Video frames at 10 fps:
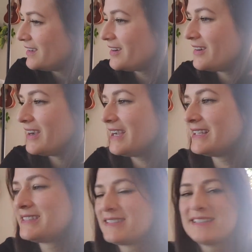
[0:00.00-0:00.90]
All
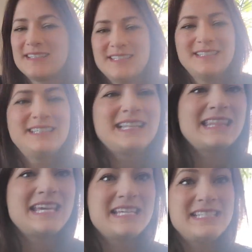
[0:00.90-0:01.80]
right.
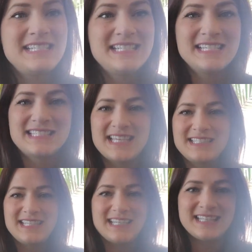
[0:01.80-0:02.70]
Laziness,
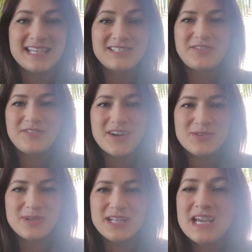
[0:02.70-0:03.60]
that's a
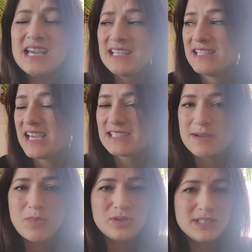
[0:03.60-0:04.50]
fun one. And yes,
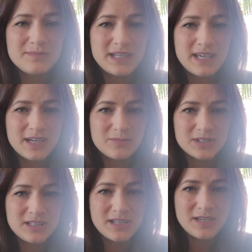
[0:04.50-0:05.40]
I'm holding my camera
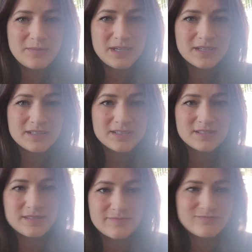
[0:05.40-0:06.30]
today
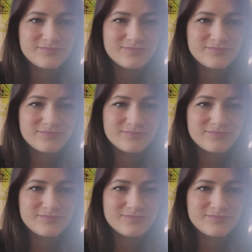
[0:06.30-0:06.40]
because